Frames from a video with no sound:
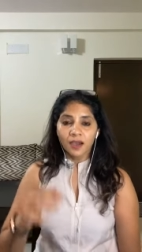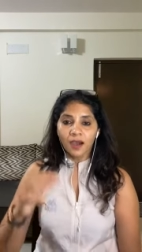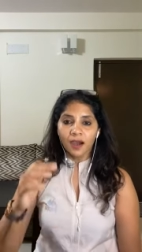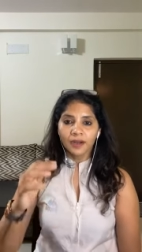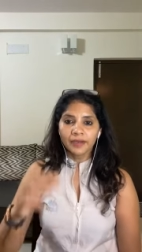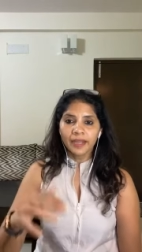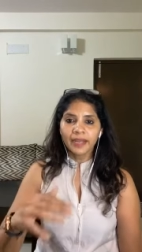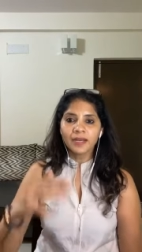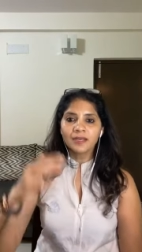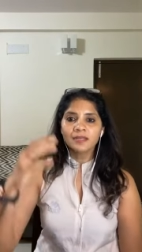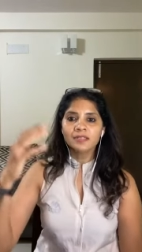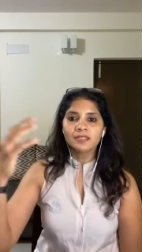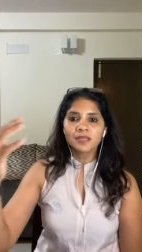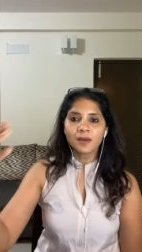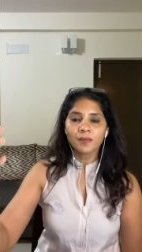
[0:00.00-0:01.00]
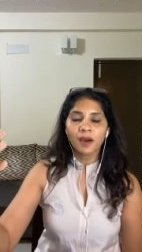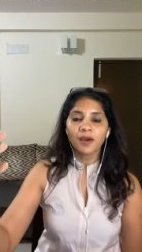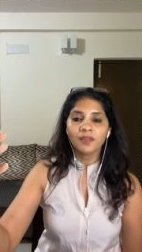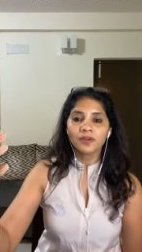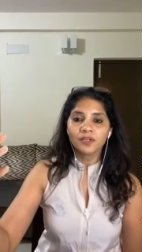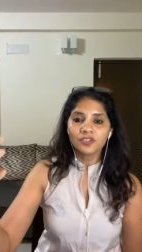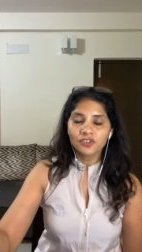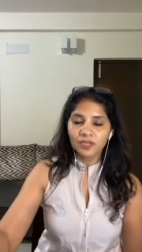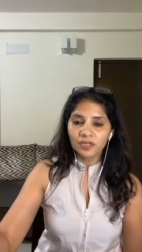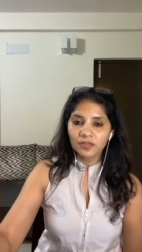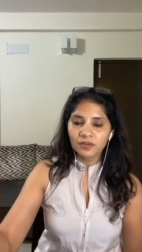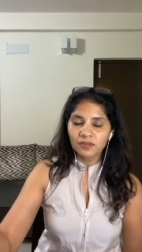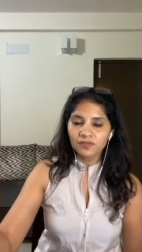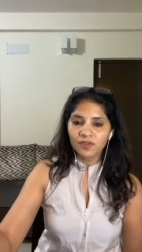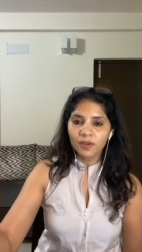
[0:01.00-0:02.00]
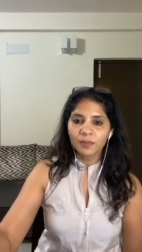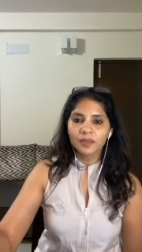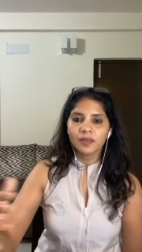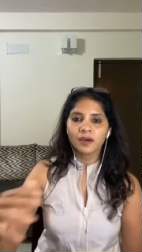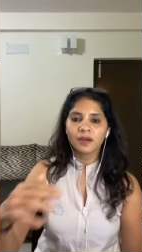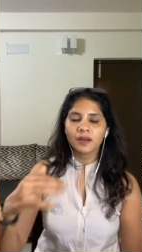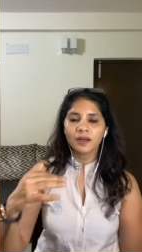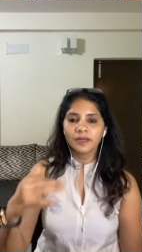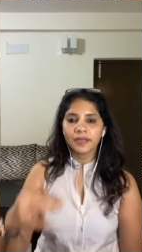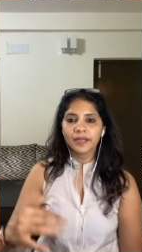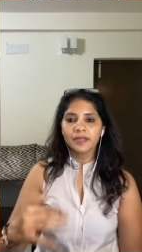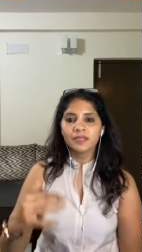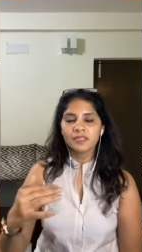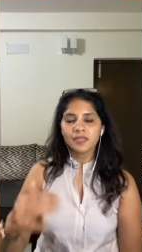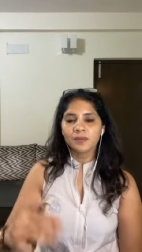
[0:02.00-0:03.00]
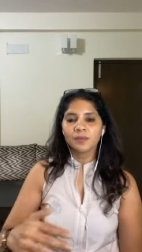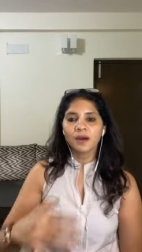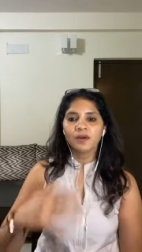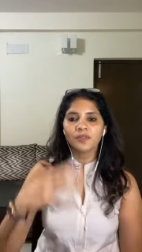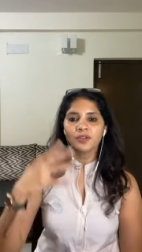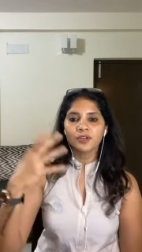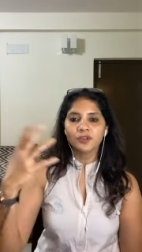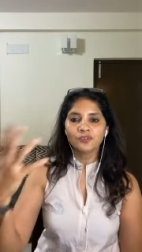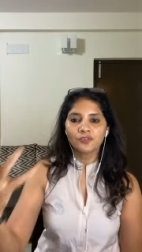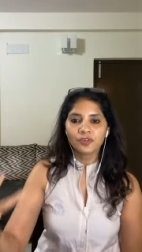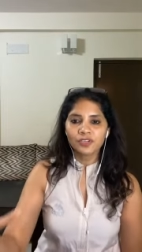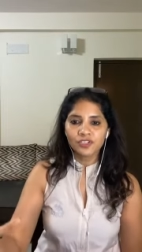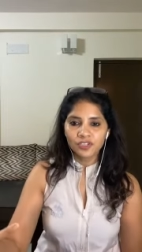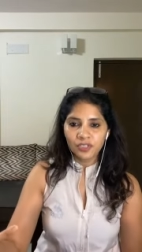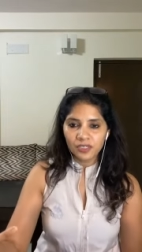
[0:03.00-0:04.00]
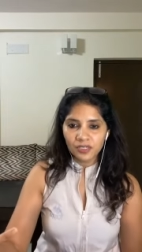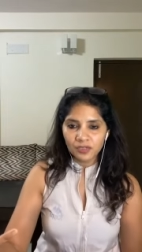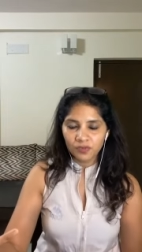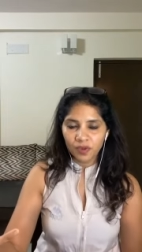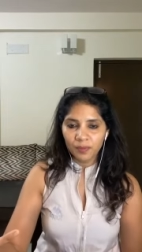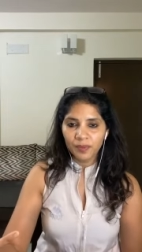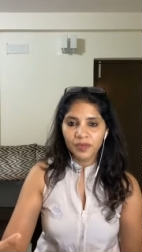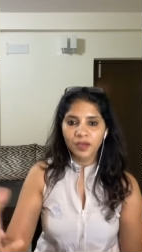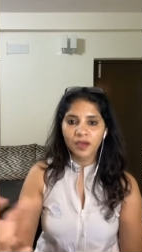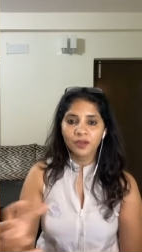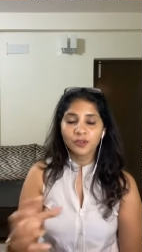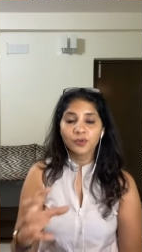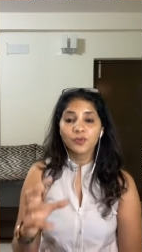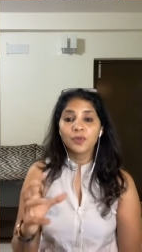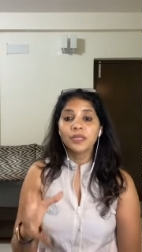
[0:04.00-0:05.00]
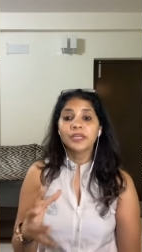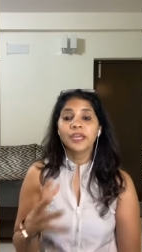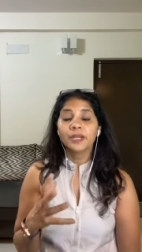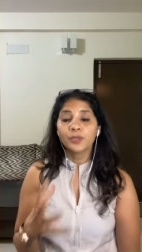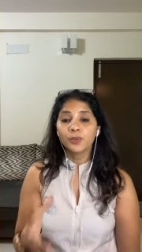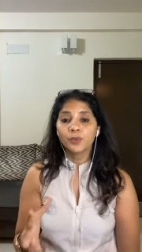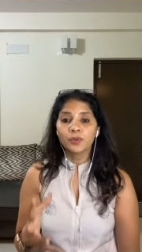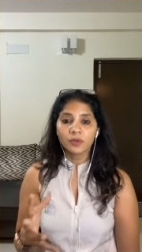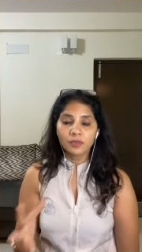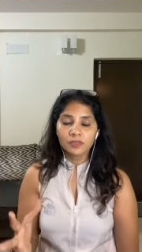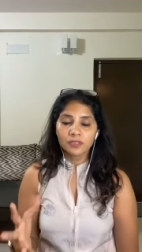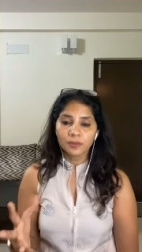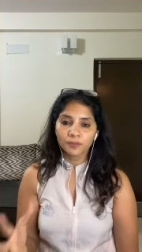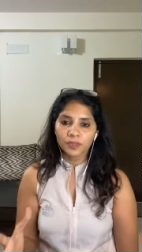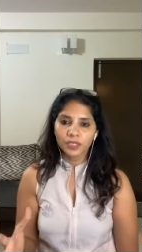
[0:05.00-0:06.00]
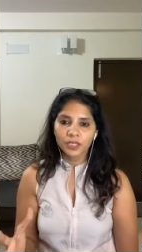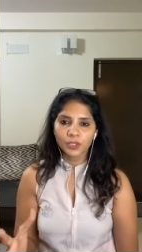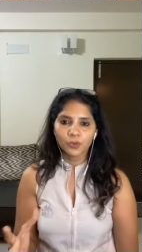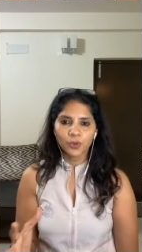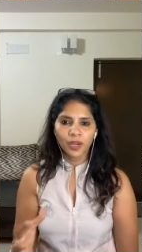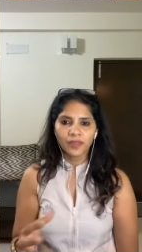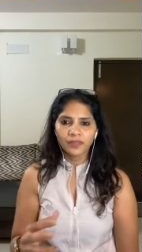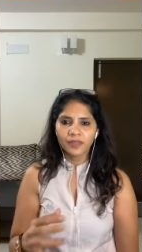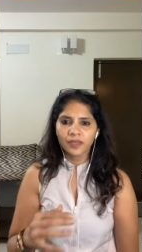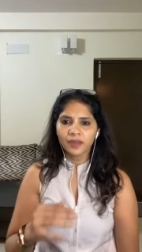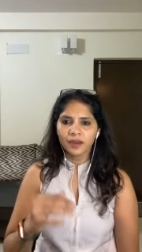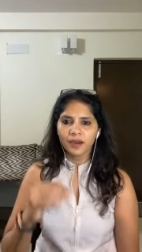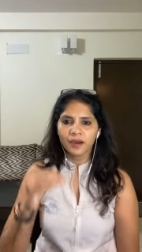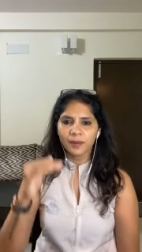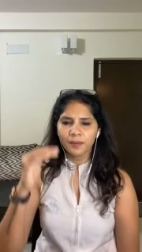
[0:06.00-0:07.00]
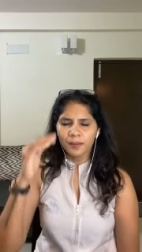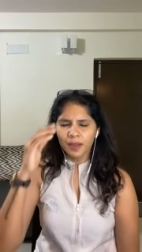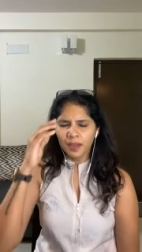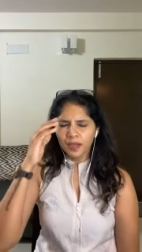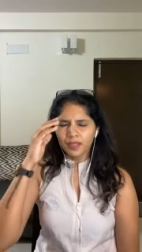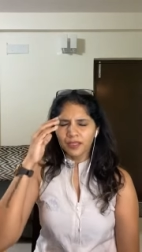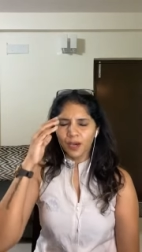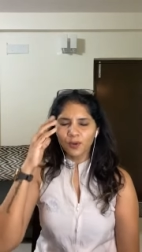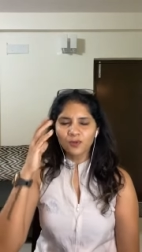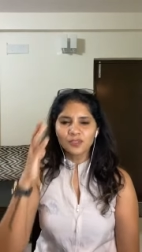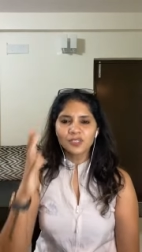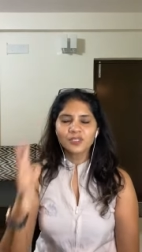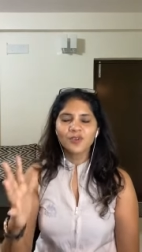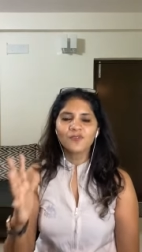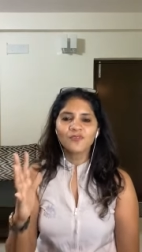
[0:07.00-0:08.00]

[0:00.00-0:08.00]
attend some other trainers webinar attend some other nutritionist webinar you will get to learn something new and there are thousands of